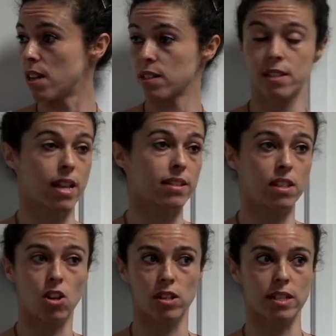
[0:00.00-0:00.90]

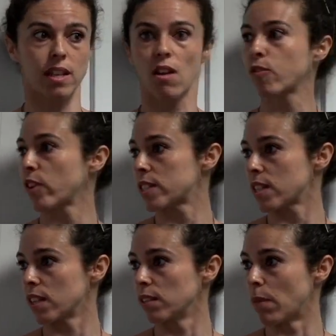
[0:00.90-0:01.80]
standing on a
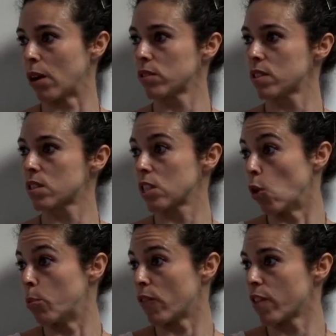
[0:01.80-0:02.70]
south-facing
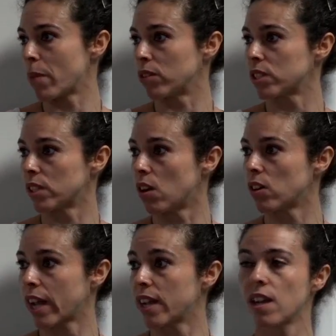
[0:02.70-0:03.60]
slope of the mountain,
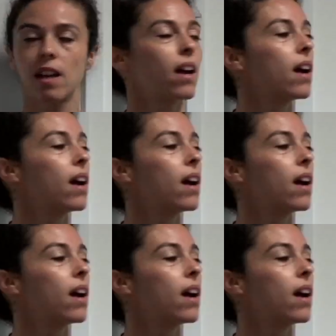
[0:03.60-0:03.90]
okay?